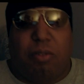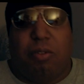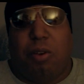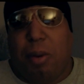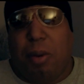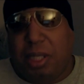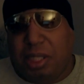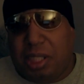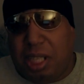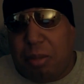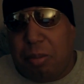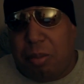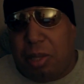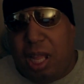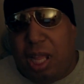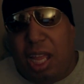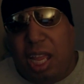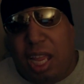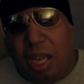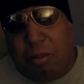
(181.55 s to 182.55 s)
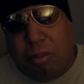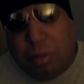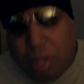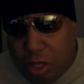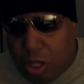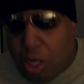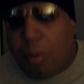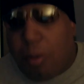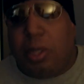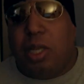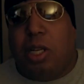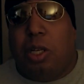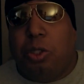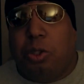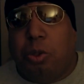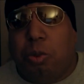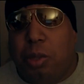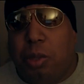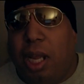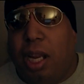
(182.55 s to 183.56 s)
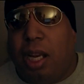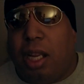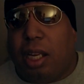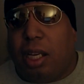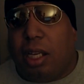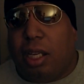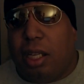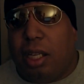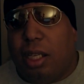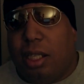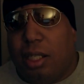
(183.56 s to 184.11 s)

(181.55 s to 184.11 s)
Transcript: if nobody's getting blamed, nobody knows who did it.